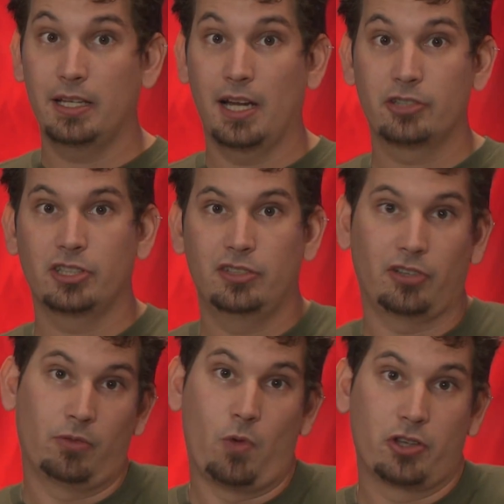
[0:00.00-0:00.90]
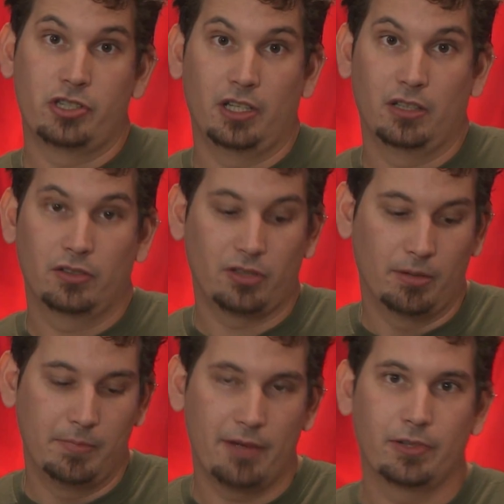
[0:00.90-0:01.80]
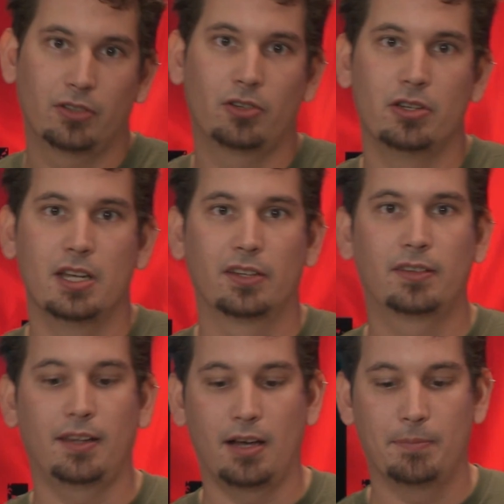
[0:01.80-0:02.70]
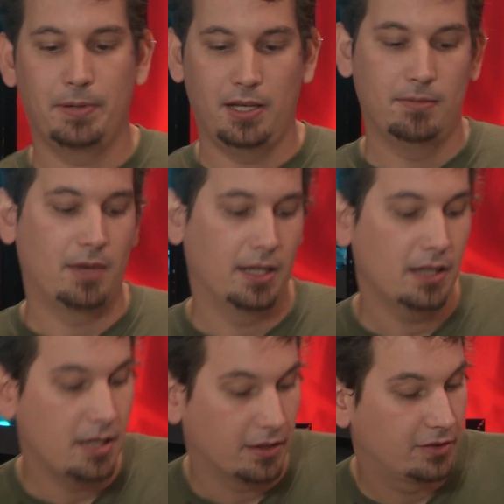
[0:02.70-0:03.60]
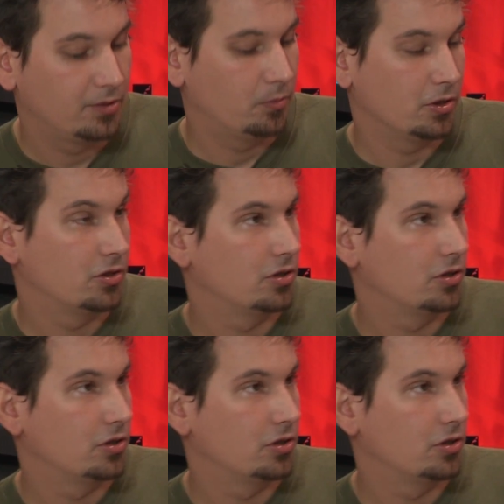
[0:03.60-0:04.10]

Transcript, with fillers: I can actually start watching some Netflix goodness up in my Linux. Well, which...